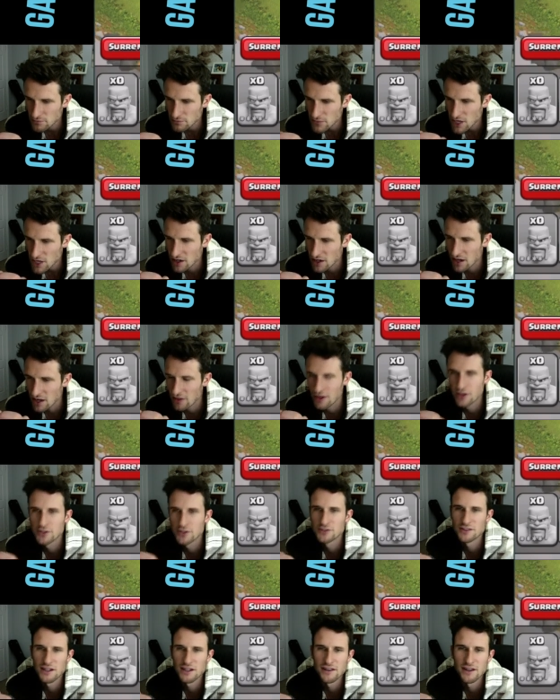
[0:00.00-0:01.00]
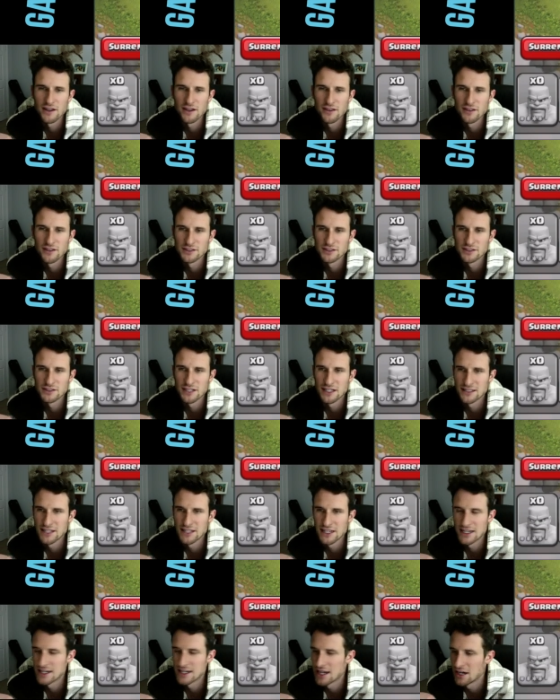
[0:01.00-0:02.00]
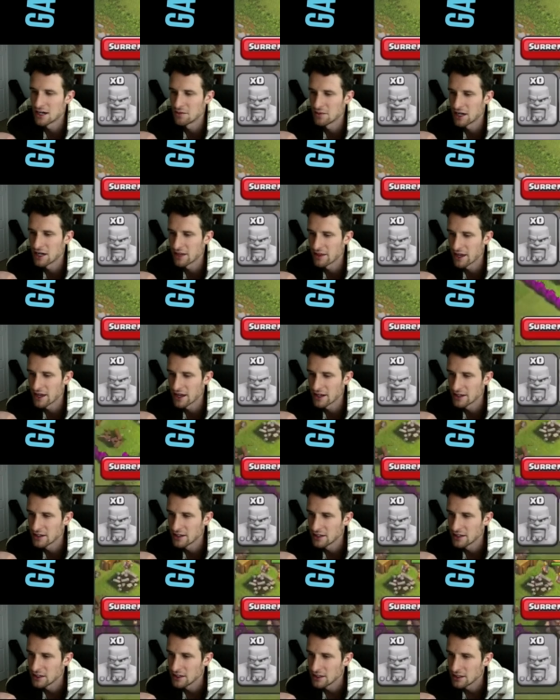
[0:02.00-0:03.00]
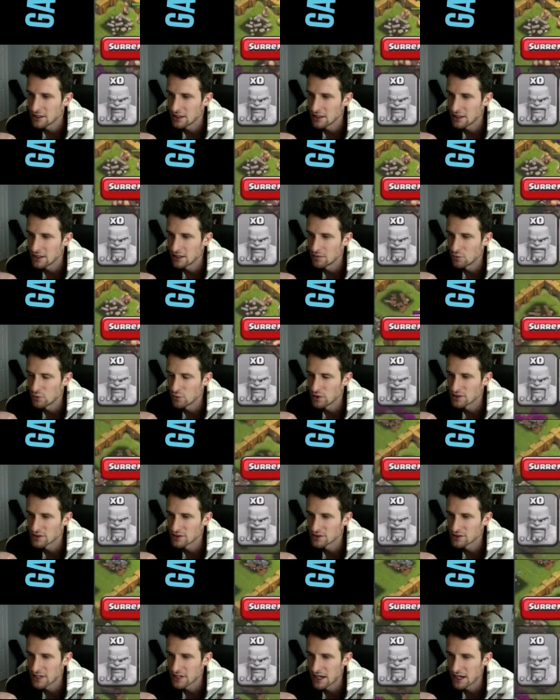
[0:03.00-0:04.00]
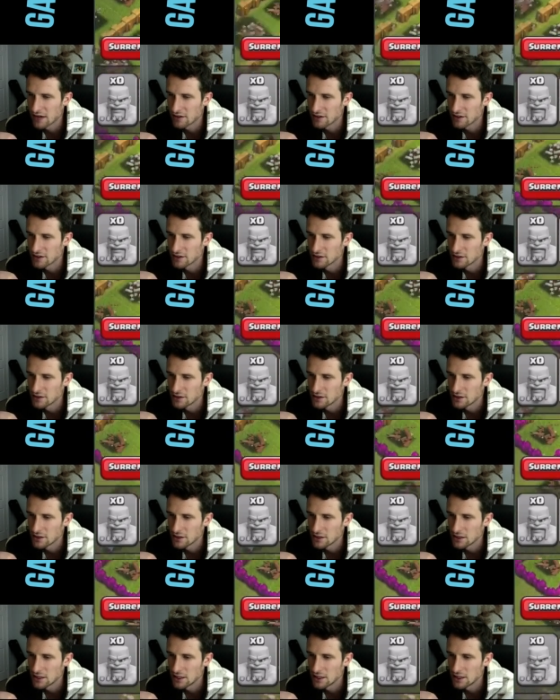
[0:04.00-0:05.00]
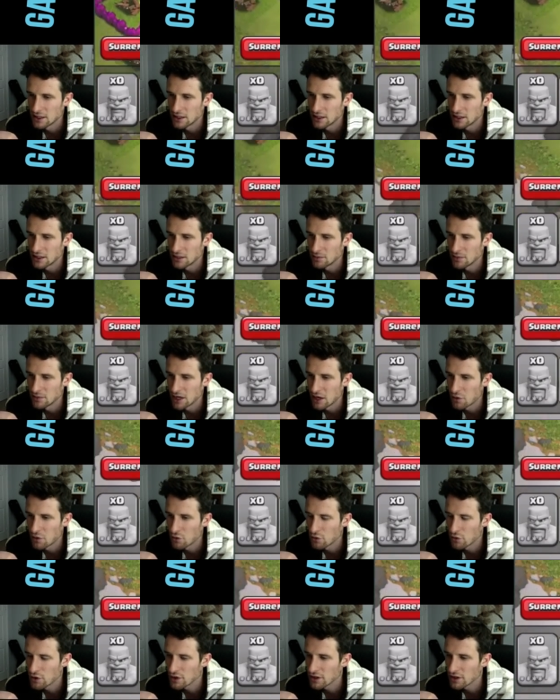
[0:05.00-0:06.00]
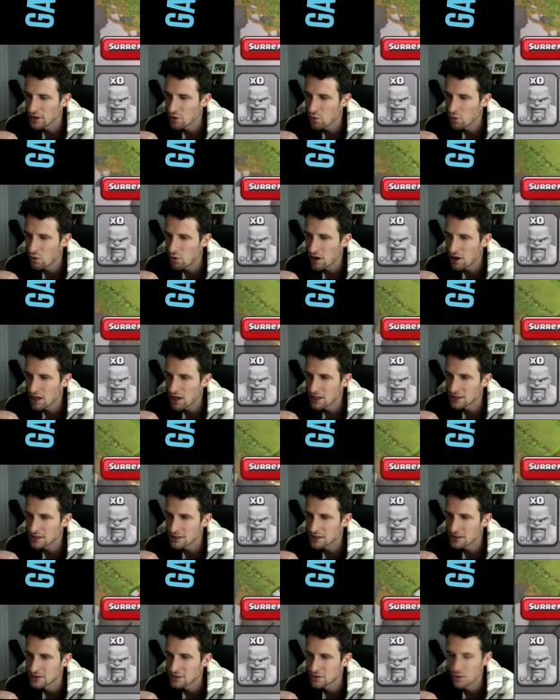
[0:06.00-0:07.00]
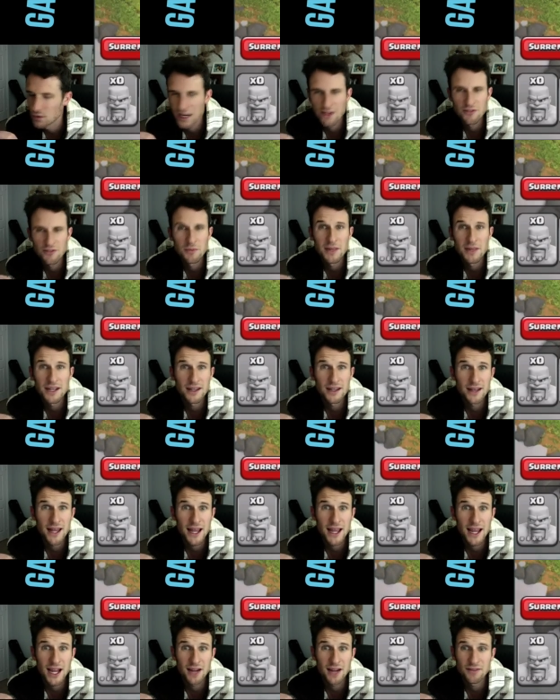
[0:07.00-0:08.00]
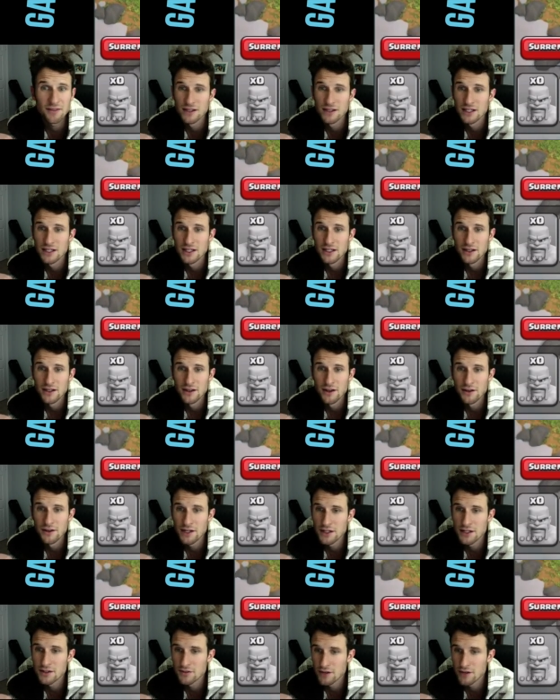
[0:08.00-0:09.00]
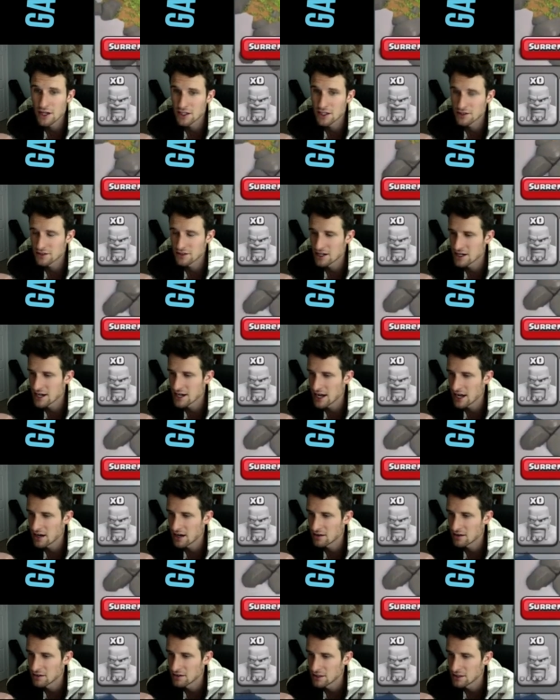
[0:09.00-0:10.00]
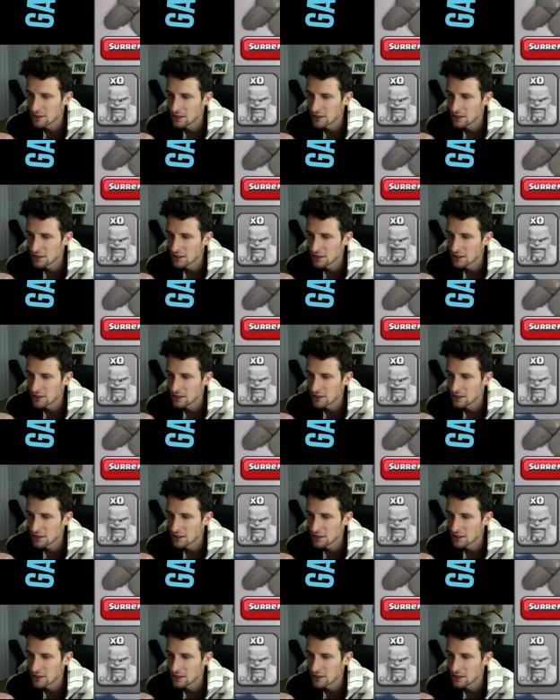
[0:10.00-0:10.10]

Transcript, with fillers: Not those right there. Those just got taken out by that um, wizard tower. Um, I really want... We have a minute and a half. No need to rush right now.